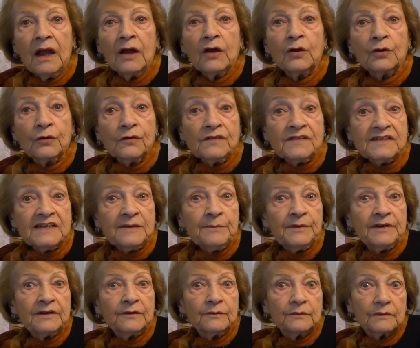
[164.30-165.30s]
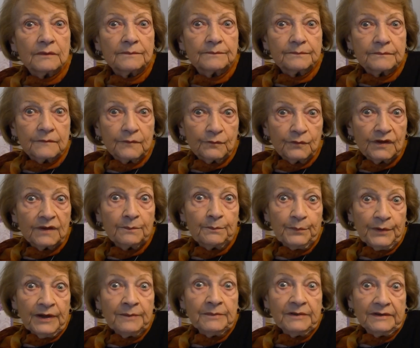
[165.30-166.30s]
Kronzilber were
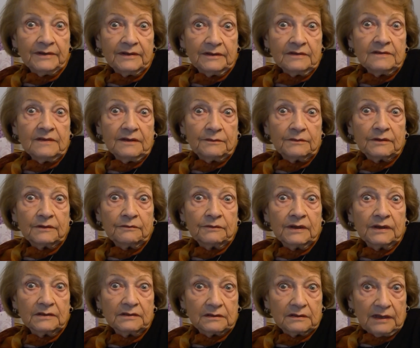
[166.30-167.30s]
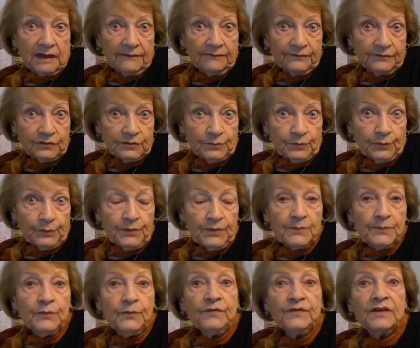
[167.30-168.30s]
prominent, they were quite comfortable
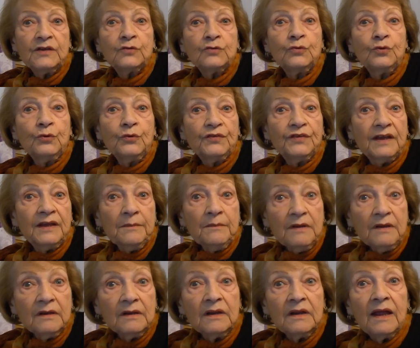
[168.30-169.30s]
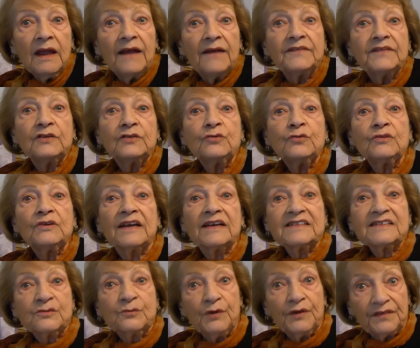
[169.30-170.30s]
people. They took them and they took
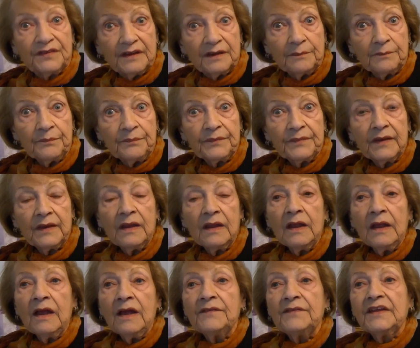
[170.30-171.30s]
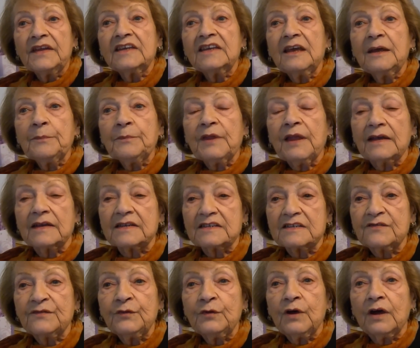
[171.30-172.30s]
us with them. They kept
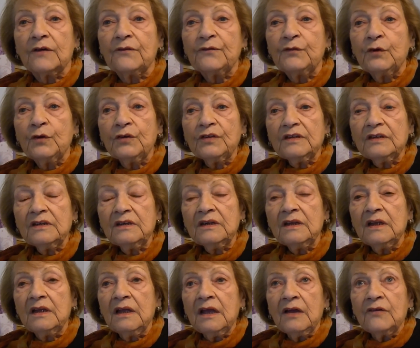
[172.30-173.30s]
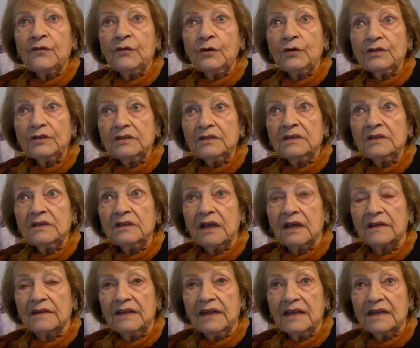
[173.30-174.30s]
us for 14
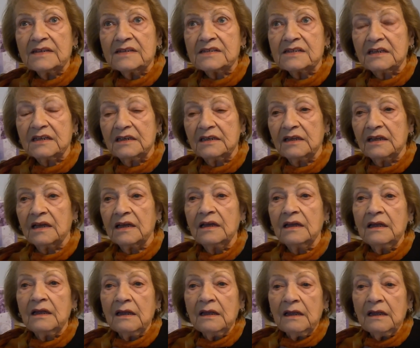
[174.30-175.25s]
days in a